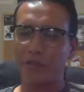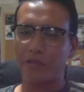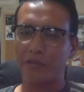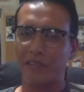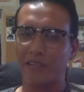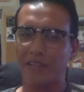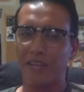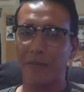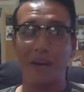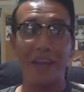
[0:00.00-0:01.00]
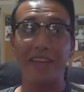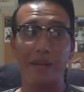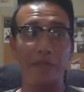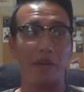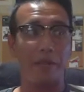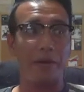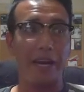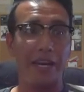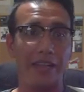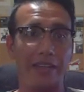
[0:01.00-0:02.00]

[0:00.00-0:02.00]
or something like that. But I think I'm gonna buy it.